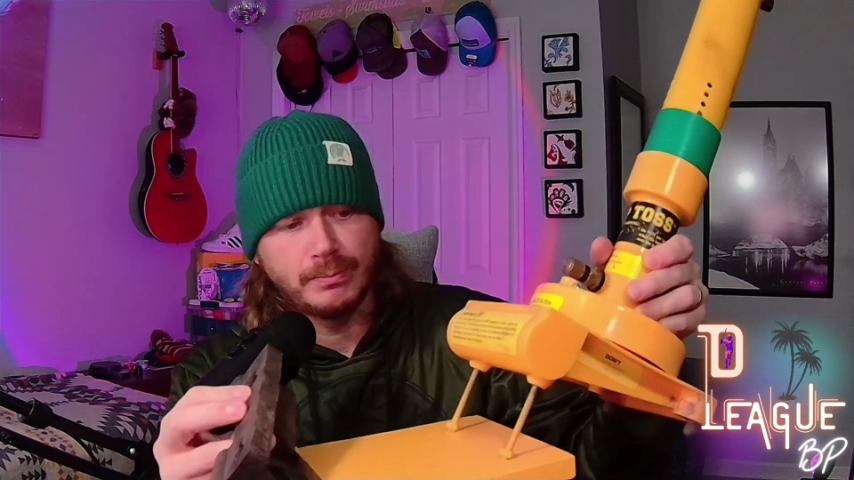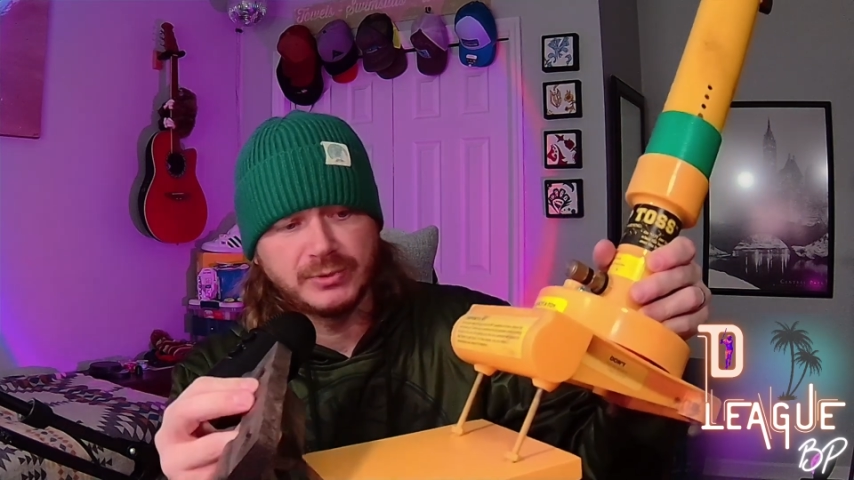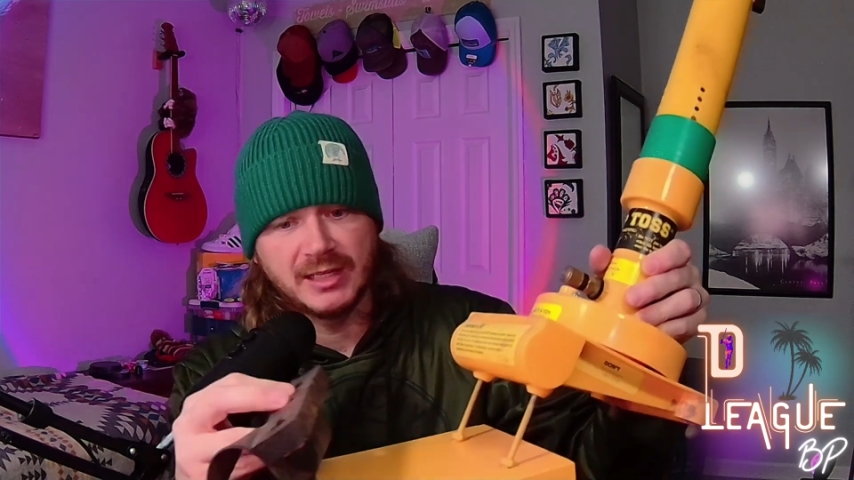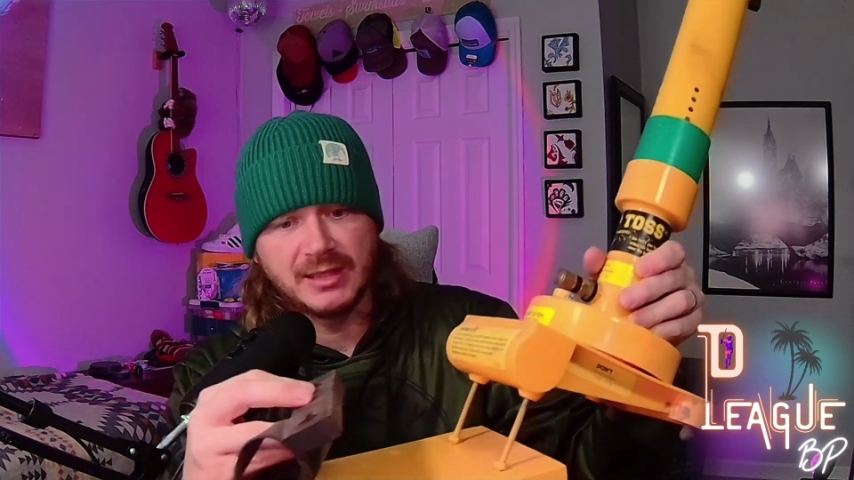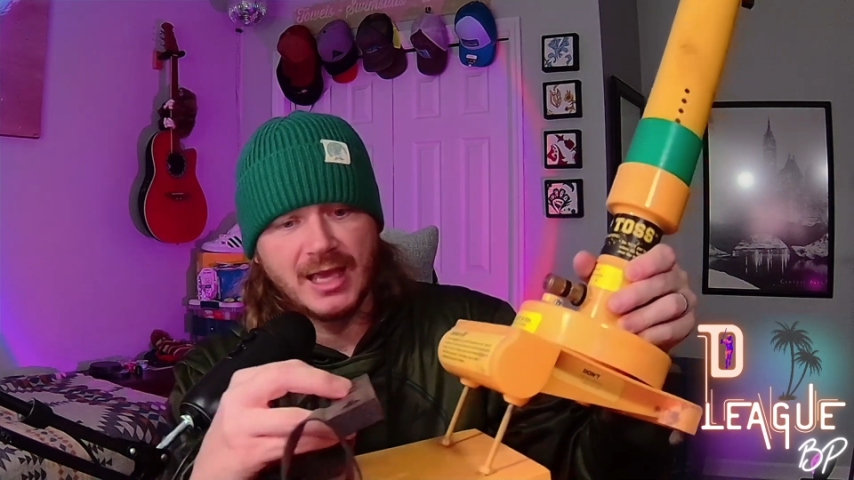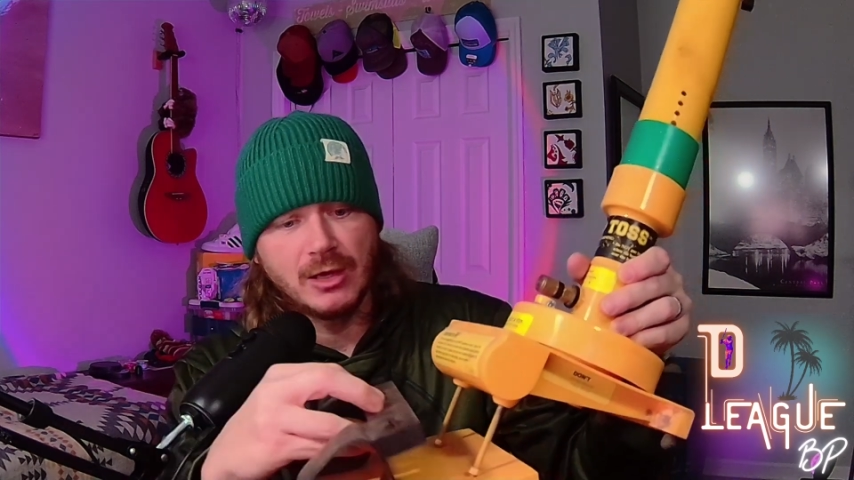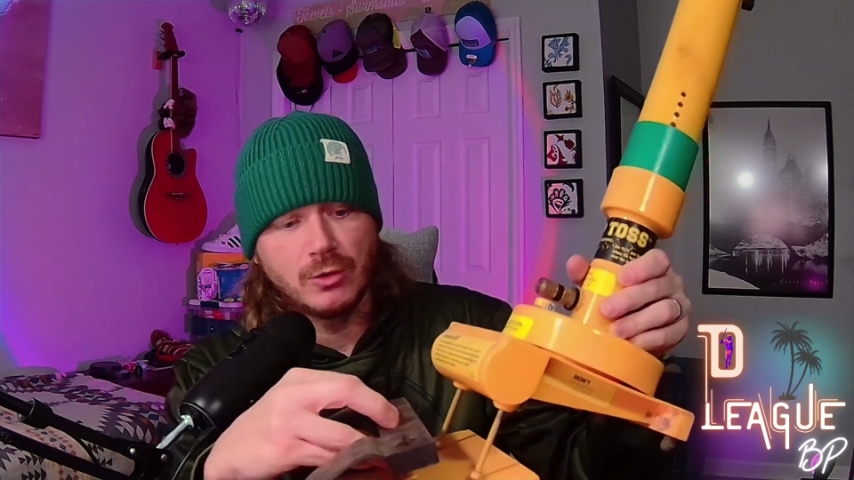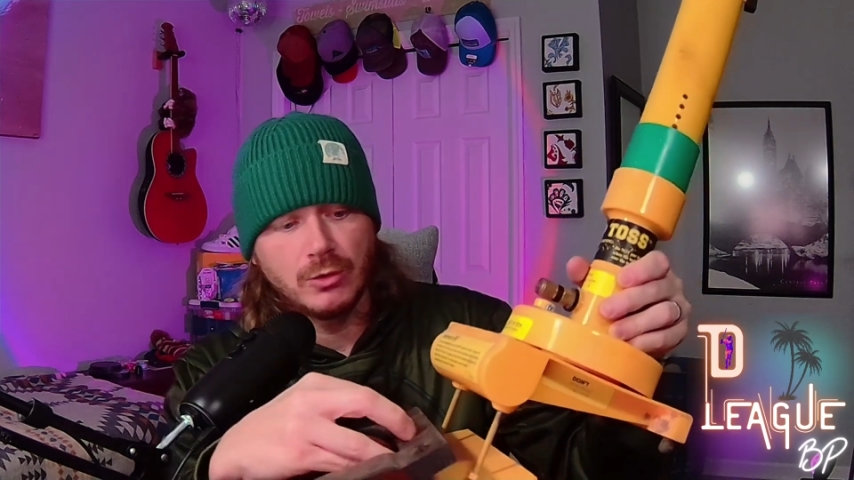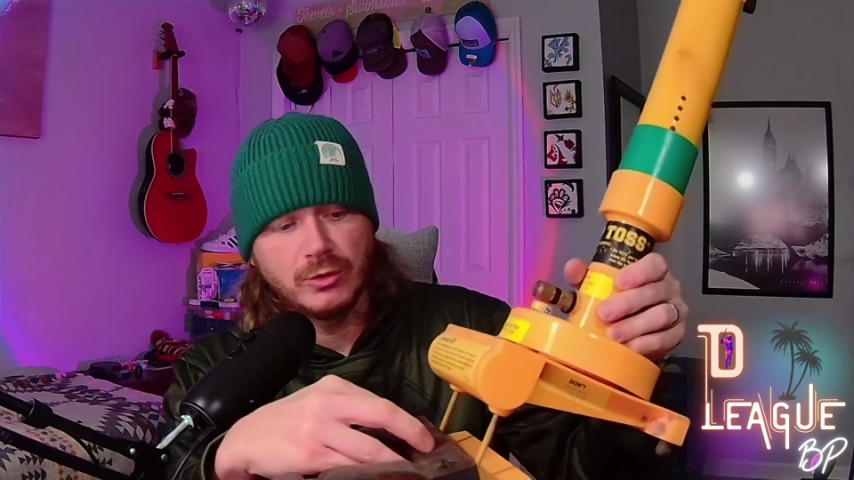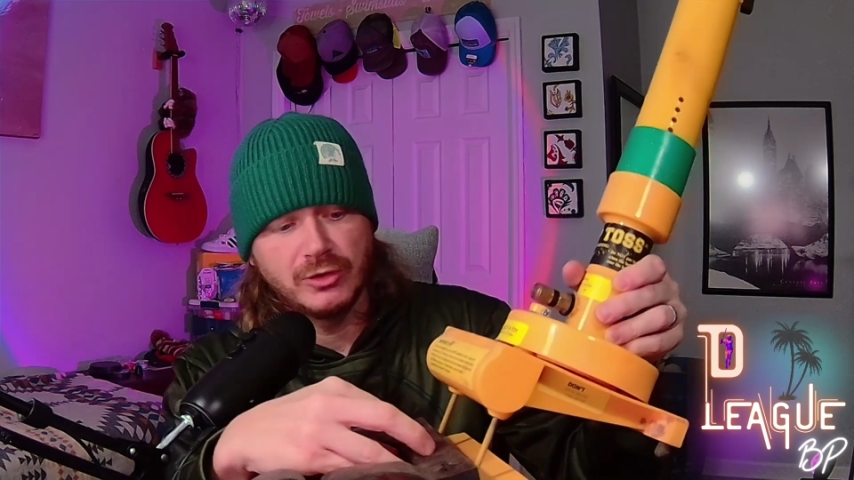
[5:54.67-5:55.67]
set the
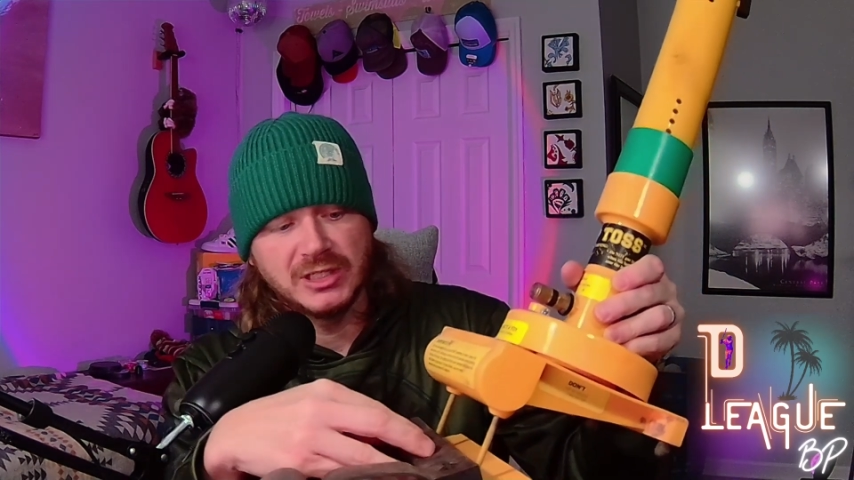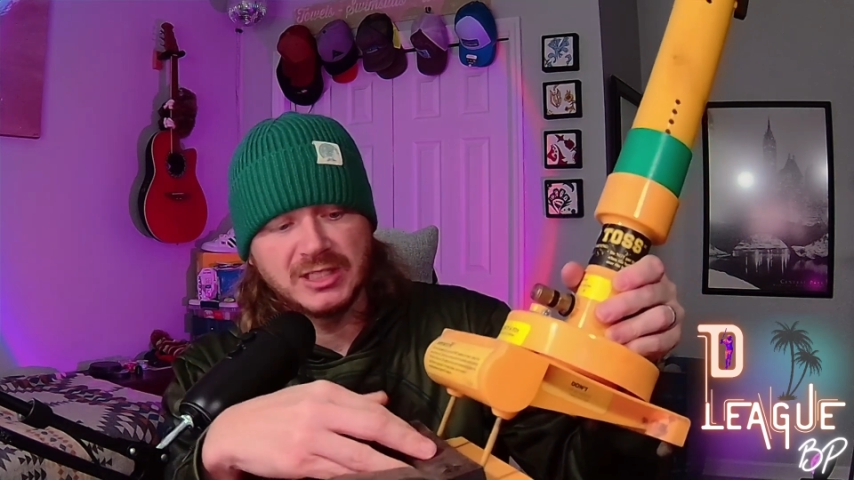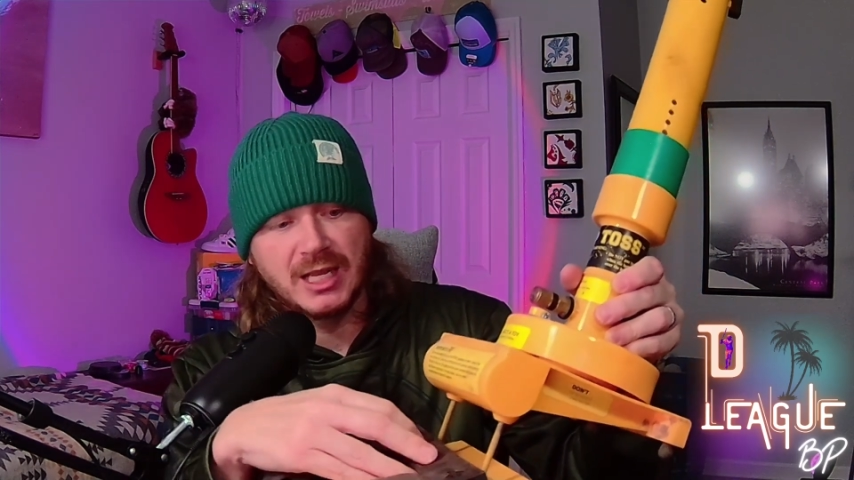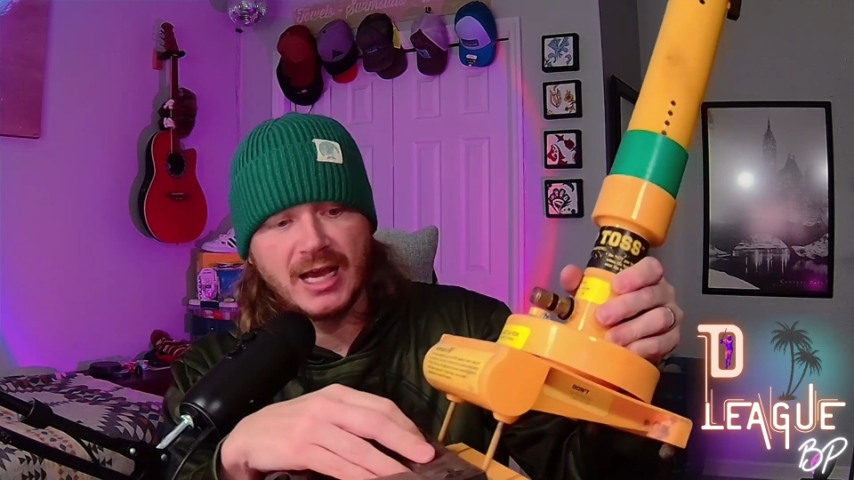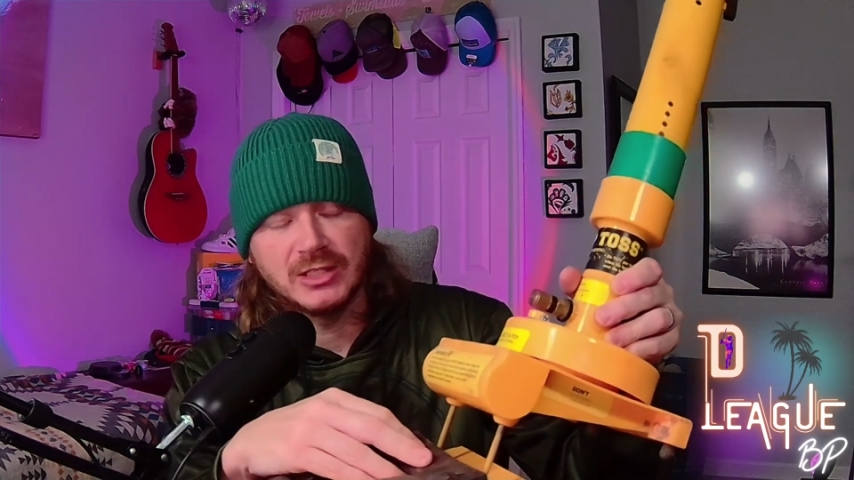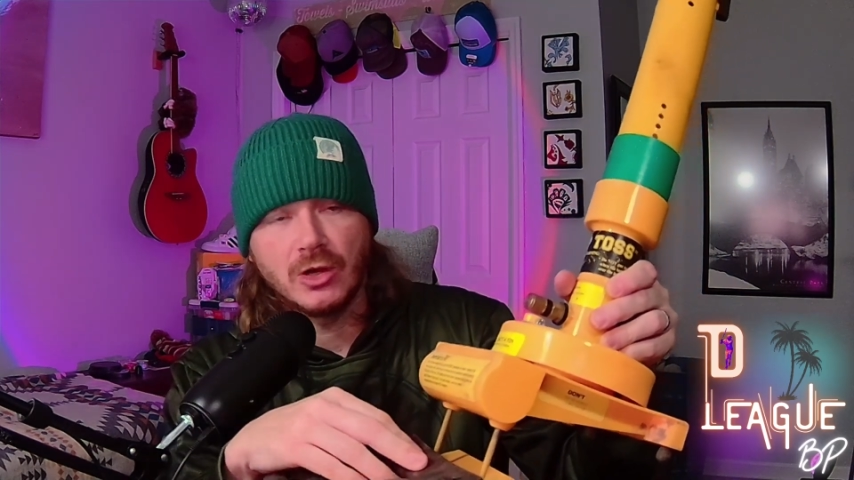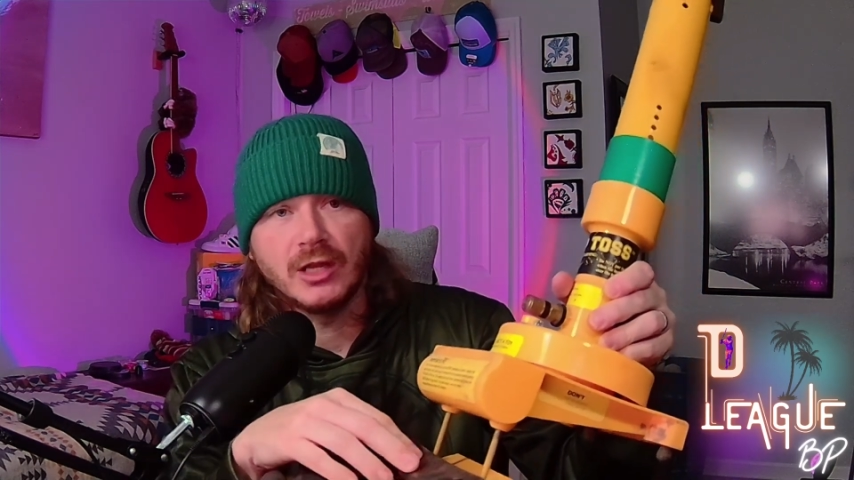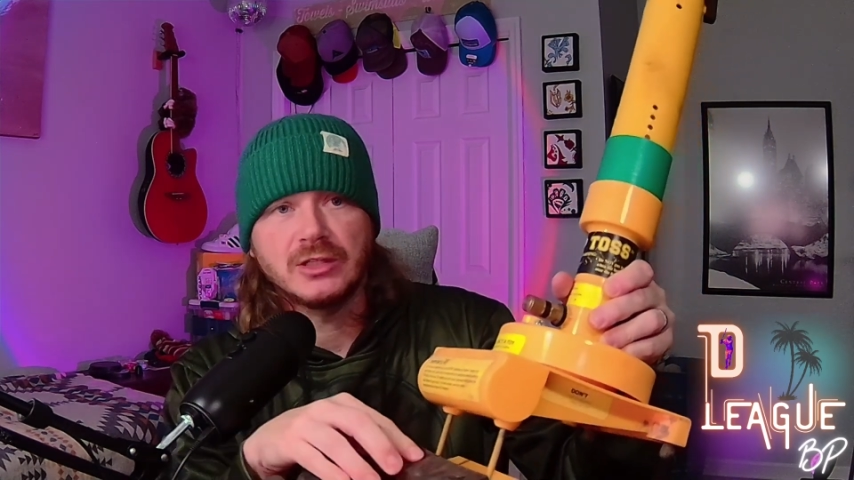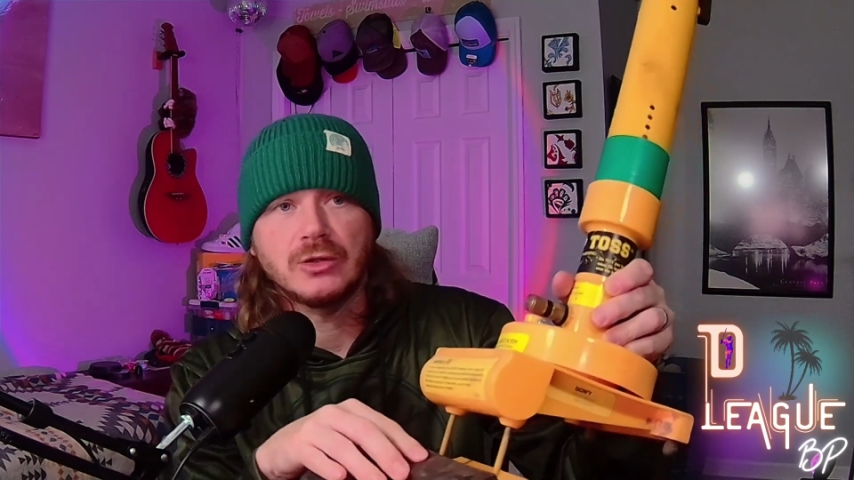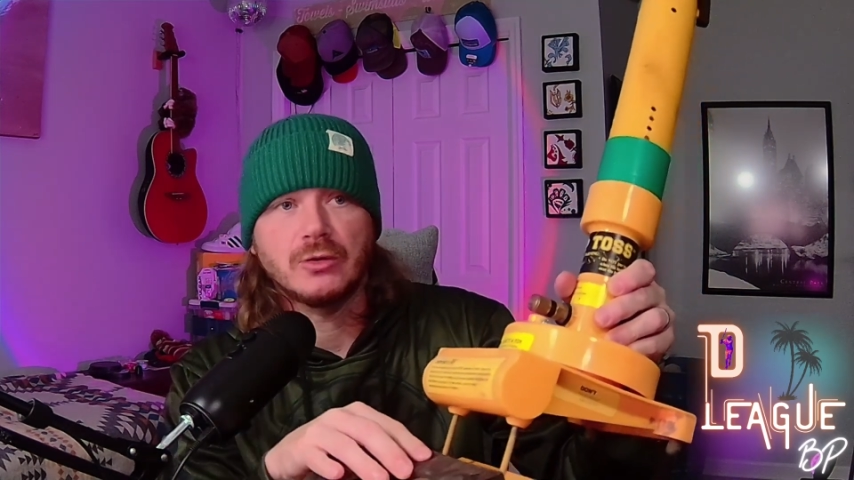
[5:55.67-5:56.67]
angle this slides
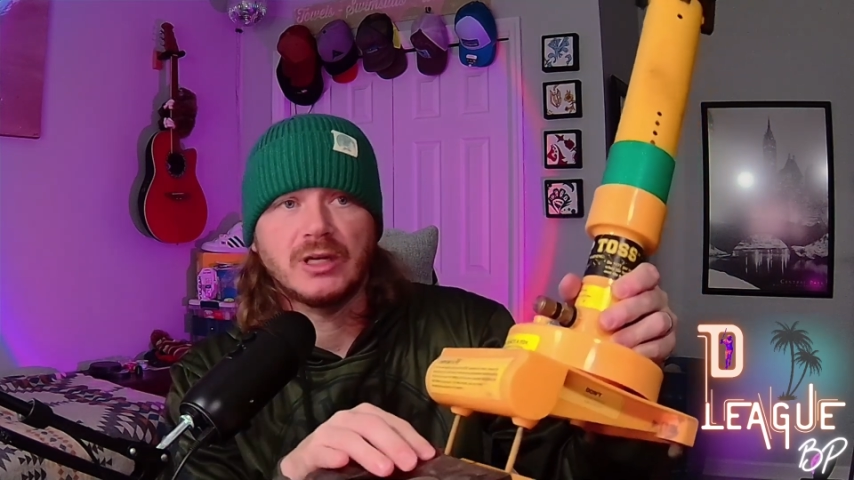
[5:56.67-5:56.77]
onto,